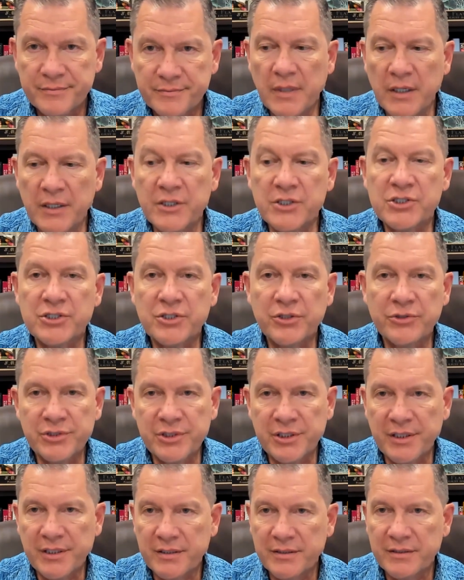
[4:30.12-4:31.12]

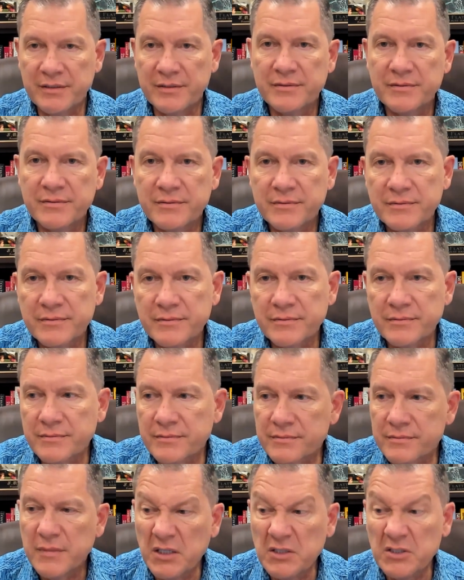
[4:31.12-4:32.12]
unassociated,
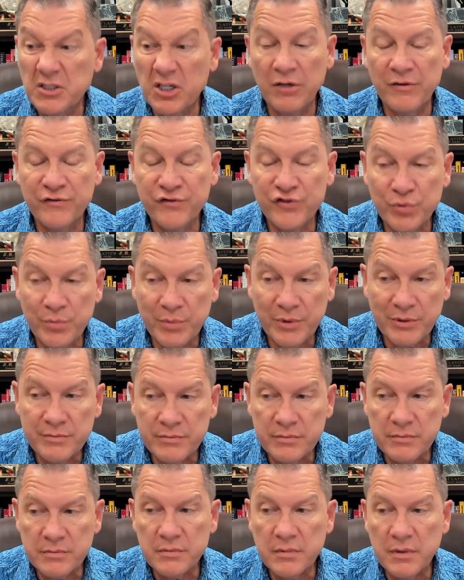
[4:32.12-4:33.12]
uncomfortable.
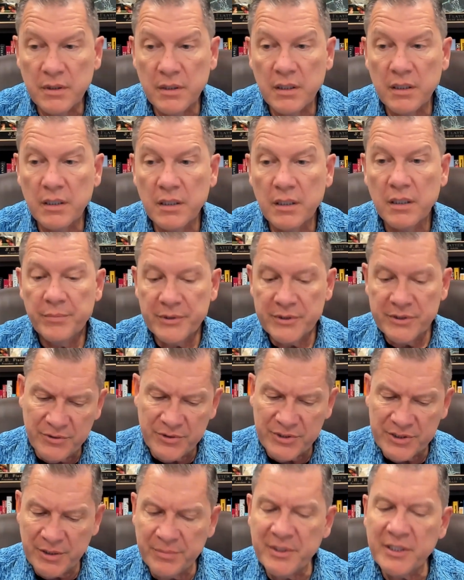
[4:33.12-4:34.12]
But
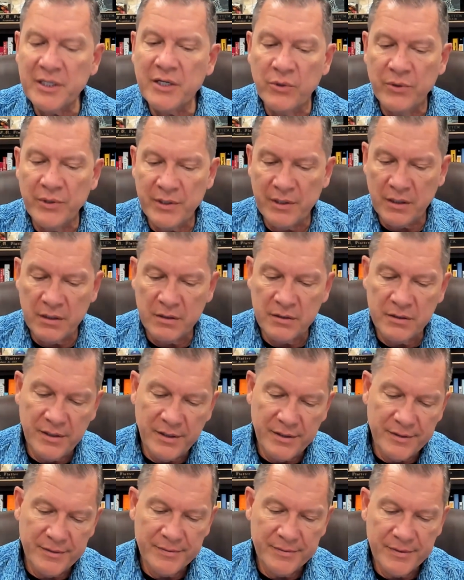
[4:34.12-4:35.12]
there's something going on
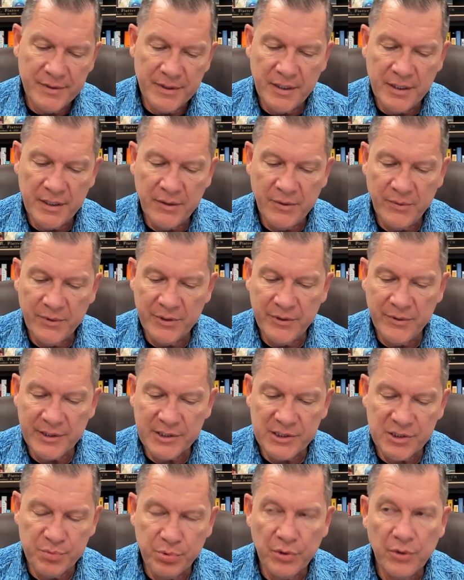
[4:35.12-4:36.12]
there, and I want to
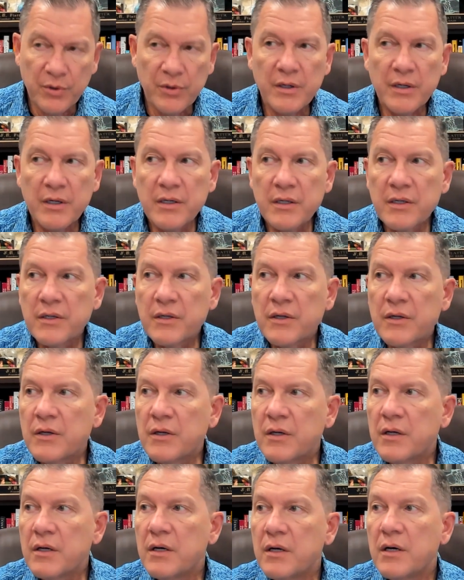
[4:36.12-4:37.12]
explore it.
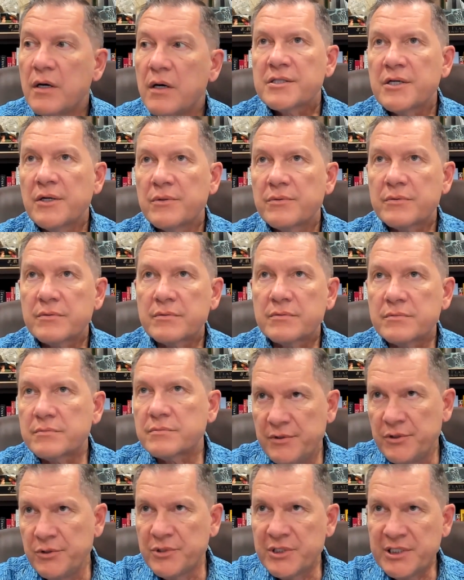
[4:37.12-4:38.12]
So
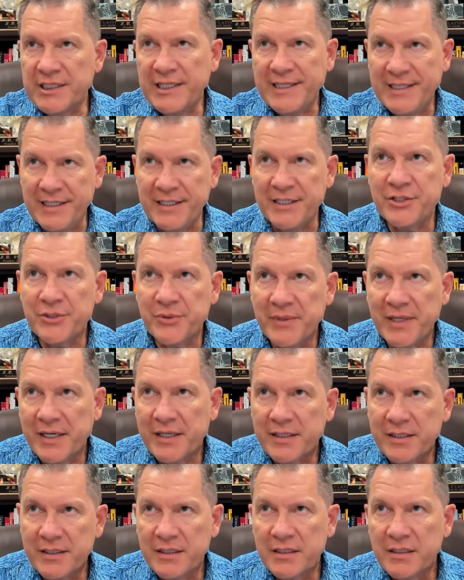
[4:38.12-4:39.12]
you said
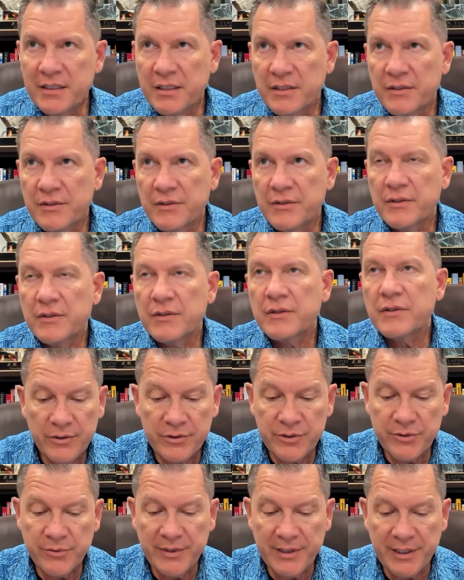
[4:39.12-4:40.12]
indirectly,
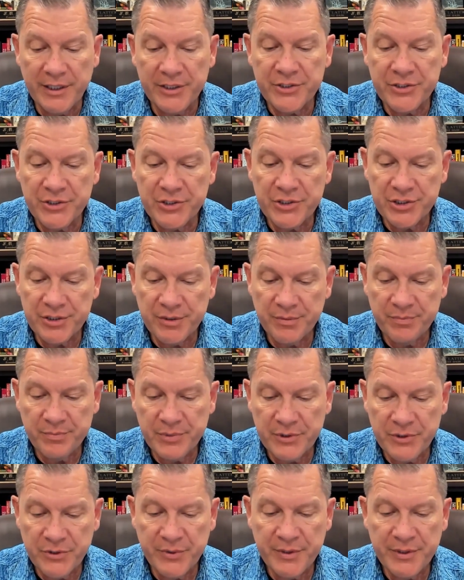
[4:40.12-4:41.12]
there's a
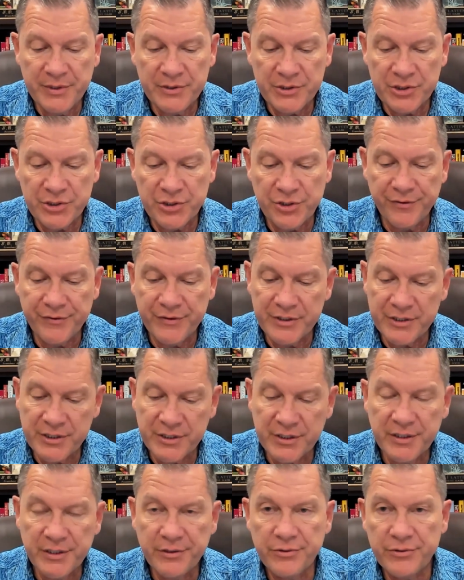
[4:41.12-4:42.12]
relationship between service
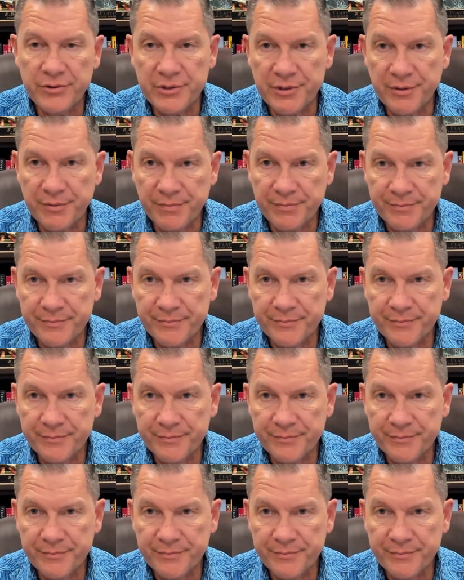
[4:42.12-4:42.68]
and leadership